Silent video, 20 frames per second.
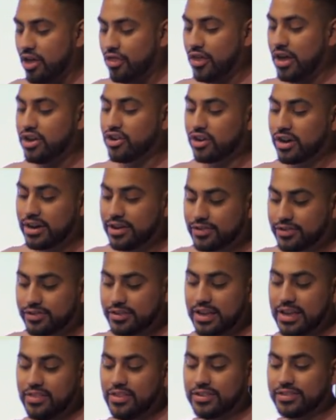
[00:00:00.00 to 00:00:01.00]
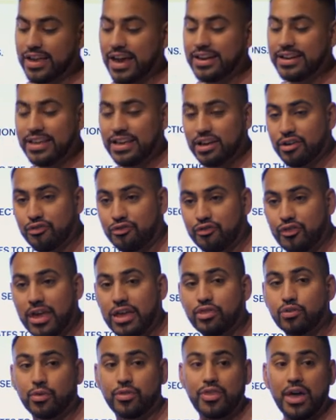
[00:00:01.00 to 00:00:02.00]
Then you're going to see this idea of
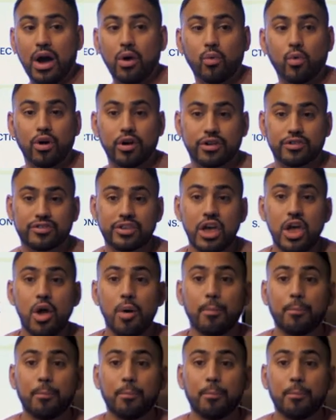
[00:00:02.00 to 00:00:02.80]
faith without works.